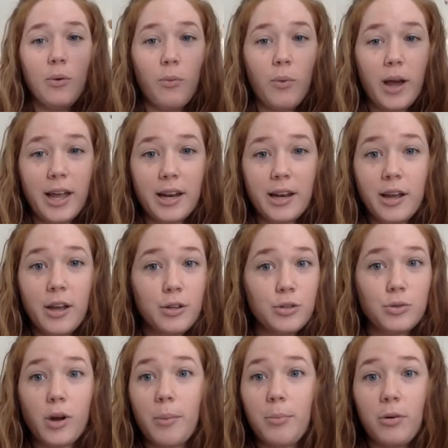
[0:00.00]
when
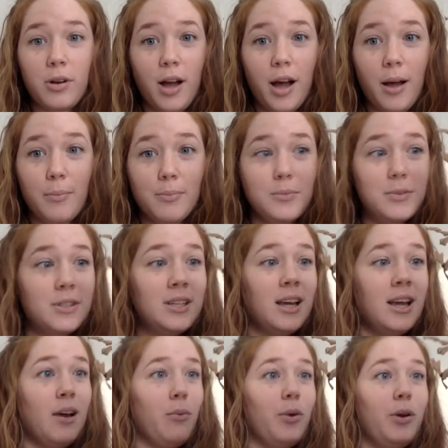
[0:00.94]
trouble comes,
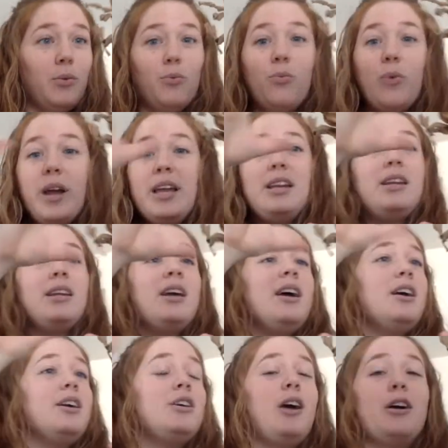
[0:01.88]
when wind
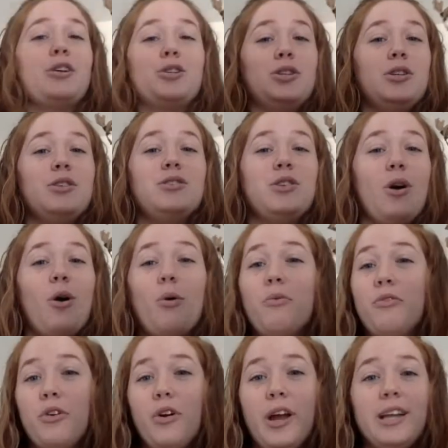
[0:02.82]
gushes
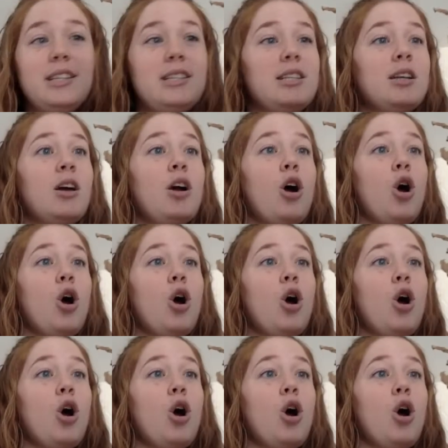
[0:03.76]
over it.